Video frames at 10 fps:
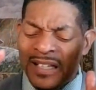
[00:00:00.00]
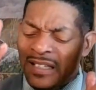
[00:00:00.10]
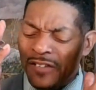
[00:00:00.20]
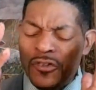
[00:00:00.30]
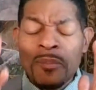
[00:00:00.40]

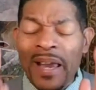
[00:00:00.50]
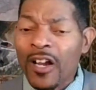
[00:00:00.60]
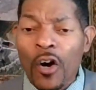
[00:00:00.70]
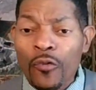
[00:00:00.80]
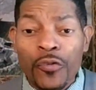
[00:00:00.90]
and you may
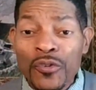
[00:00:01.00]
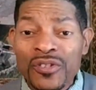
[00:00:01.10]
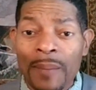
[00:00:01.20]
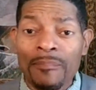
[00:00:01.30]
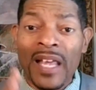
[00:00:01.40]
go through
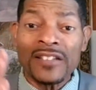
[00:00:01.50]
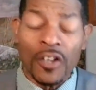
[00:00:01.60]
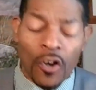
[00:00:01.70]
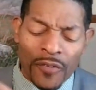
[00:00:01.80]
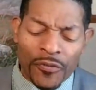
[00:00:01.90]
something as you're
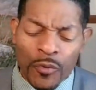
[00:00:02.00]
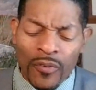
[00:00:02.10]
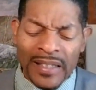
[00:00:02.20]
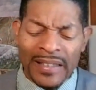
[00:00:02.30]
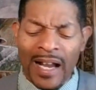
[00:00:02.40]
going through
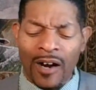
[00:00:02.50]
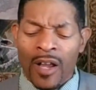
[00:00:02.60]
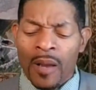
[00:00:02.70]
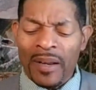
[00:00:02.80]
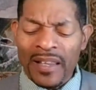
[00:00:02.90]
right now.
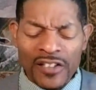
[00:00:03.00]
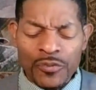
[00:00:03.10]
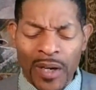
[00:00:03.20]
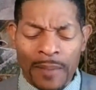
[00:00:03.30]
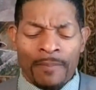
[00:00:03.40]
But guess
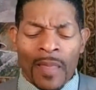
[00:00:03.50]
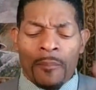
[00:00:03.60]
what?